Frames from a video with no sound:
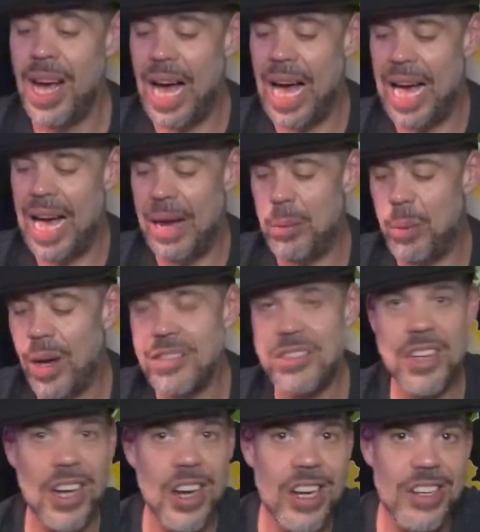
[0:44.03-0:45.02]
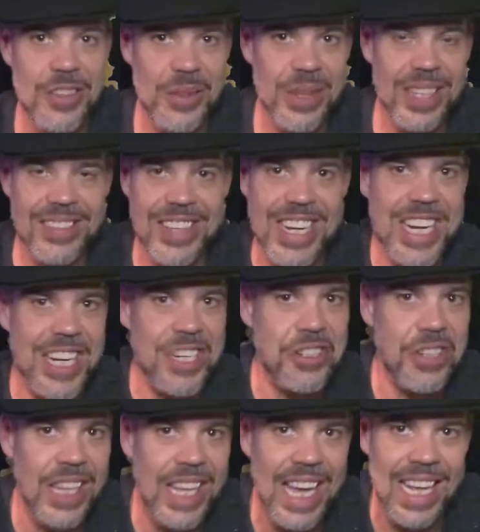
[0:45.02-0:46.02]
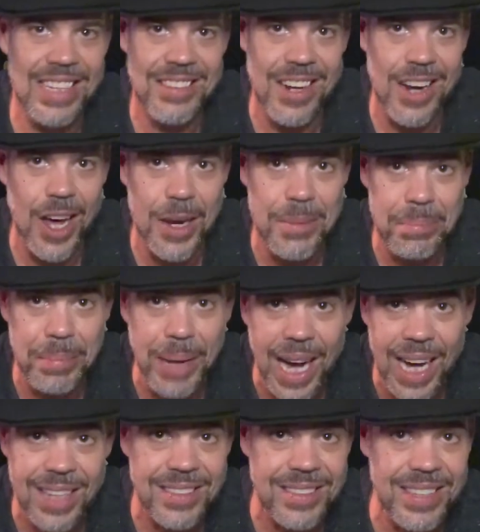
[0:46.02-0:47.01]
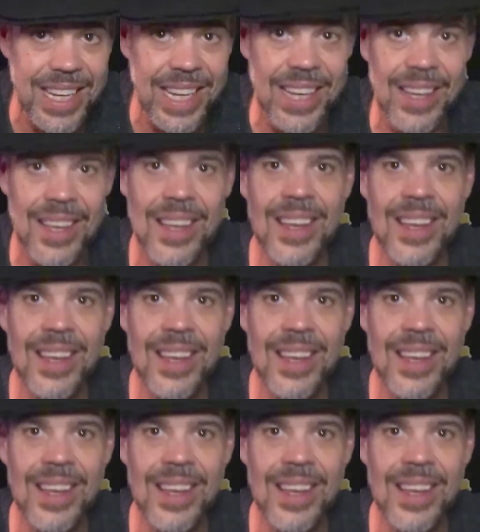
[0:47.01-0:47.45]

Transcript: I was going to do this initially as an unboxing,